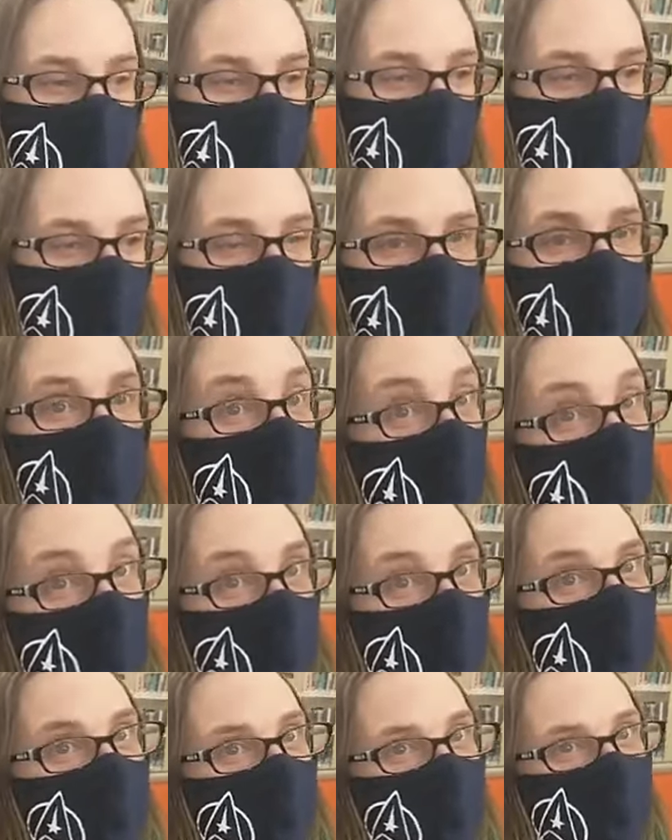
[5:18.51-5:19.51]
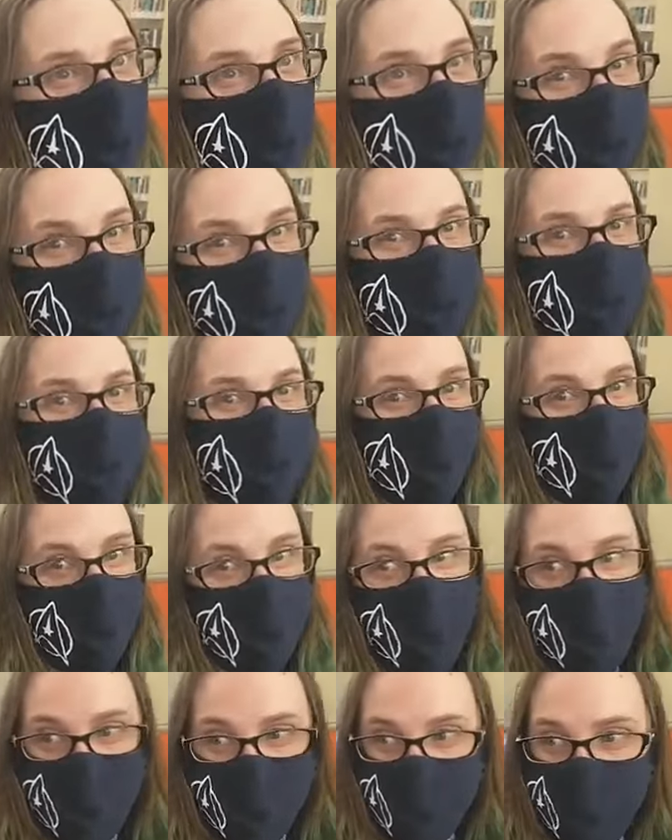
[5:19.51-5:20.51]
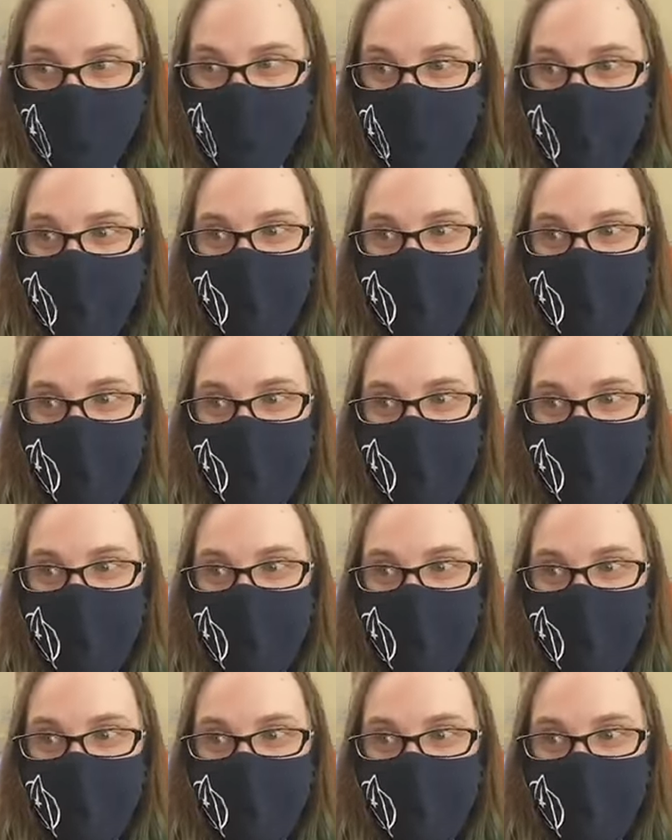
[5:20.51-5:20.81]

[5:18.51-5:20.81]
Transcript: That would be kind of fun, stealing a poster.